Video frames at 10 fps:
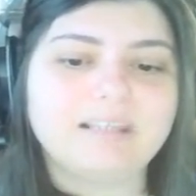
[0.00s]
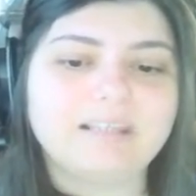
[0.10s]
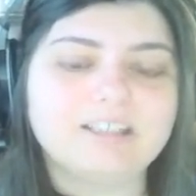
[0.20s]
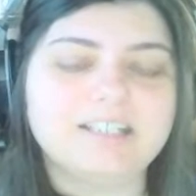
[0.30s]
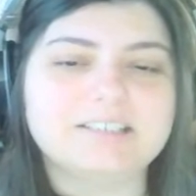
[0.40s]

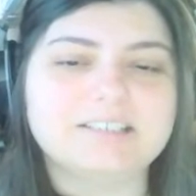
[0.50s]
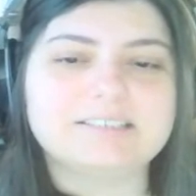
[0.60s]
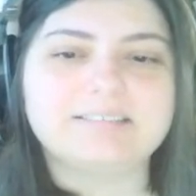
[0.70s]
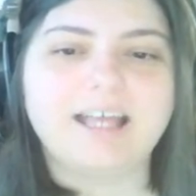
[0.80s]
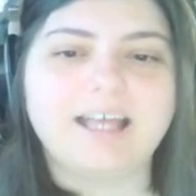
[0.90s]
Because
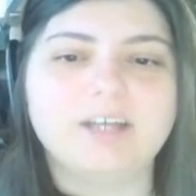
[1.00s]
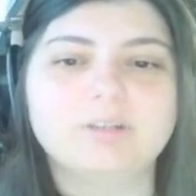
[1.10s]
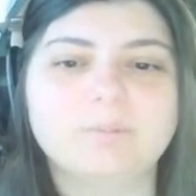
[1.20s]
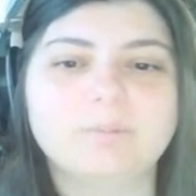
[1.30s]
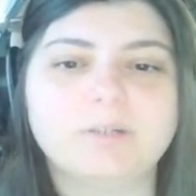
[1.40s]
I
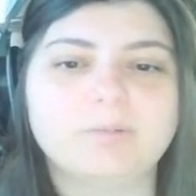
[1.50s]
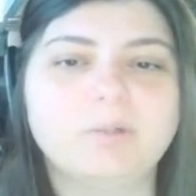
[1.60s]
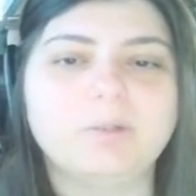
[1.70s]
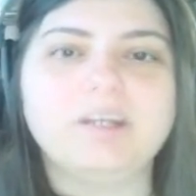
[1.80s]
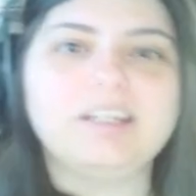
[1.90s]
only want it
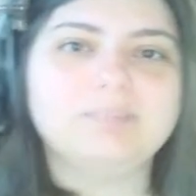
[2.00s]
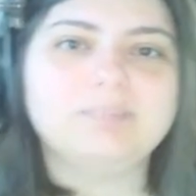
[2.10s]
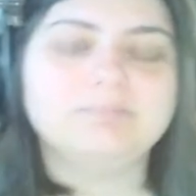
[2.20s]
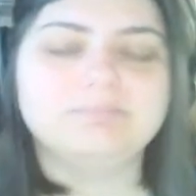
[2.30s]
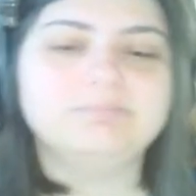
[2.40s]
one deep.
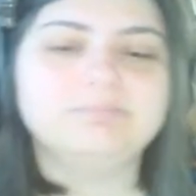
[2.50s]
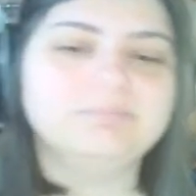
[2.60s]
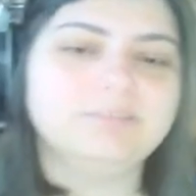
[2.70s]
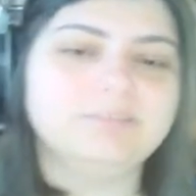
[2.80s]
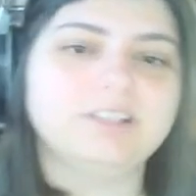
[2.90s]

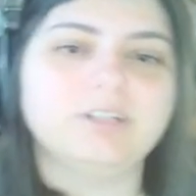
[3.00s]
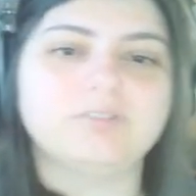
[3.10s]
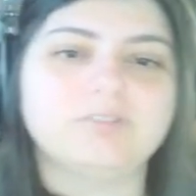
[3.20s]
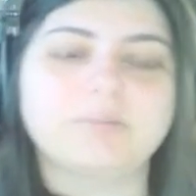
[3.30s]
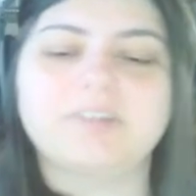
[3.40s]
you know,
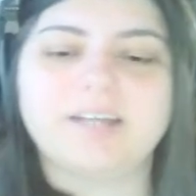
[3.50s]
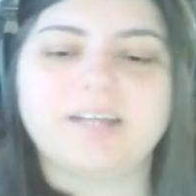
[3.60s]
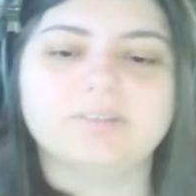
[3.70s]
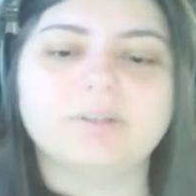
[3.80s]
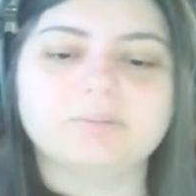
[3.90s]
from the
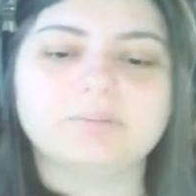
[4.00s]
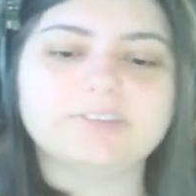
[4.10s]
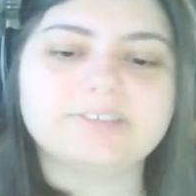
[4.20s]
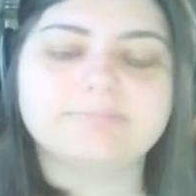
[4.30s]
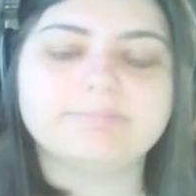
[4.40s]

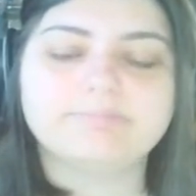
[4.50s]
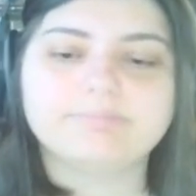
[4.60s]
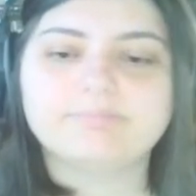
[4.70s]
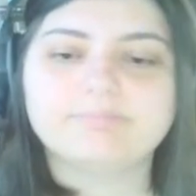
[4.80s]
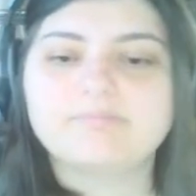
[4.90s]
downloads.
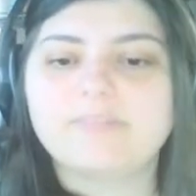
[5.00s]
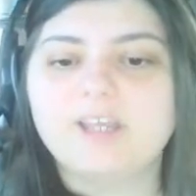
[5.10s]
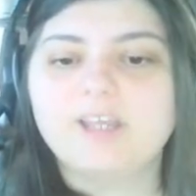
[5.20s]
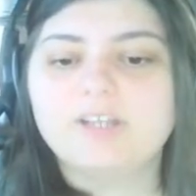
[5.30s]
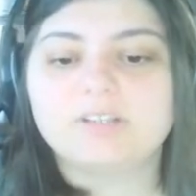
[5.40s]

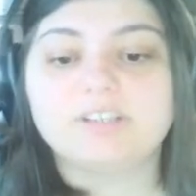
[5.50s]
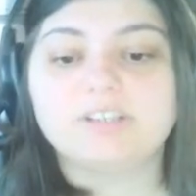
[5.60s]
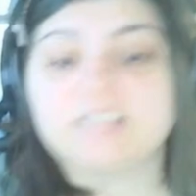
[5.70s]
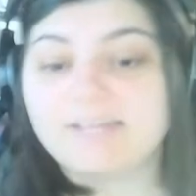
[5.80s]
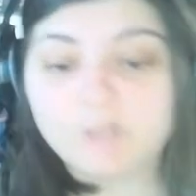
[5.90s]
So I
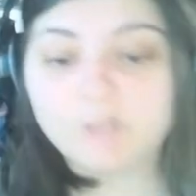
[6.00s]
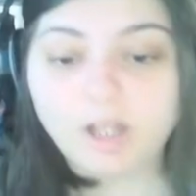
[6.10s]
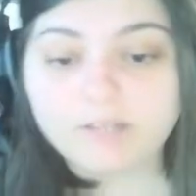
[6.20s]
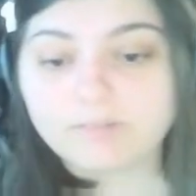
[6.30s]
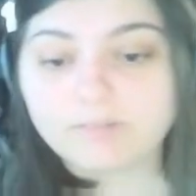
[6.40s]
just have a
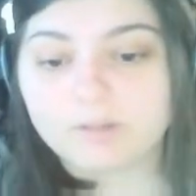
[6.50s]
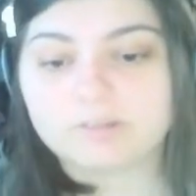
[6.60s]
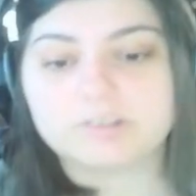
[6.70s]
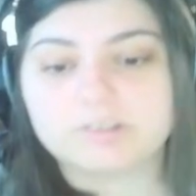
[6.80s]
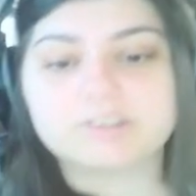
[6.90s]
lot of
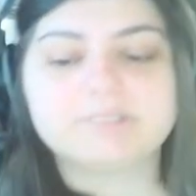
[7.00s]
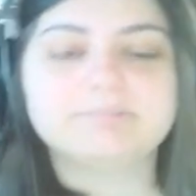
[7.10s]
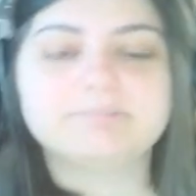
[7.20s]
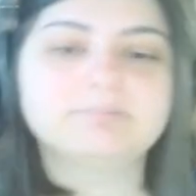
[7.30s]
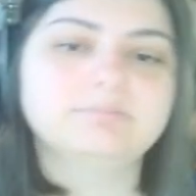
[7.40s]
folders.
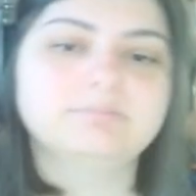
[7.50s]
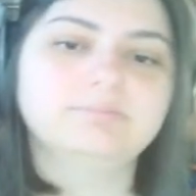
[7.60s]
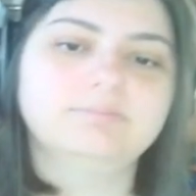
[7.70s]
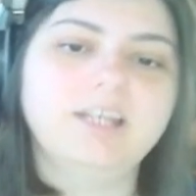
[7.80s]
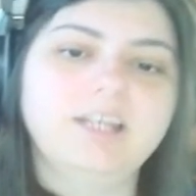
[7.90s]

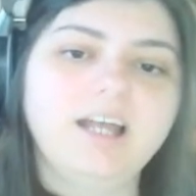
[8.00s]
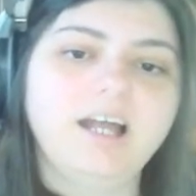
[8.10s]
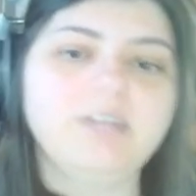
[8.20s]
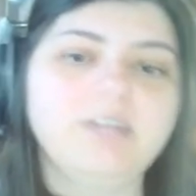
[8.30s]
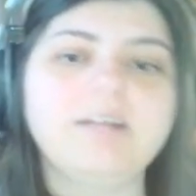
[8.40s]

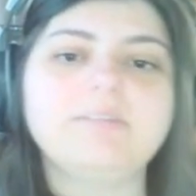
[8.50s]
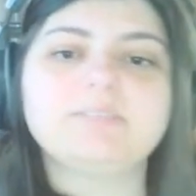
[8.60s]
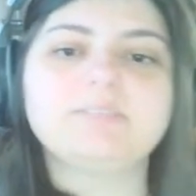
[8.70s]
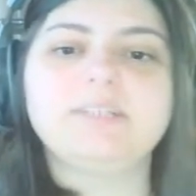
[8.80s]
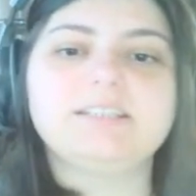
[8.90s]
I don't have as
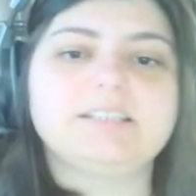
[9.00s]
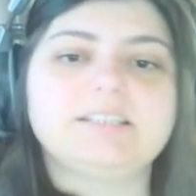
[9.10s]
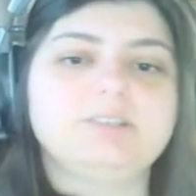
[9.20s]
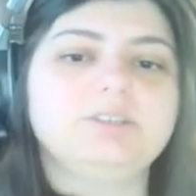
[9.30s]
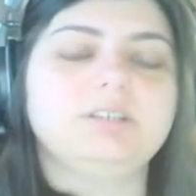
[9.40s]
many as I
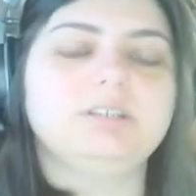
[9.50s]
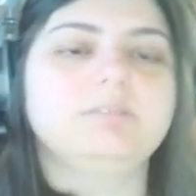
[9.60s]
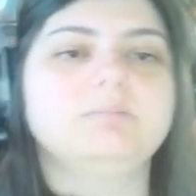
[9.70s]
used to.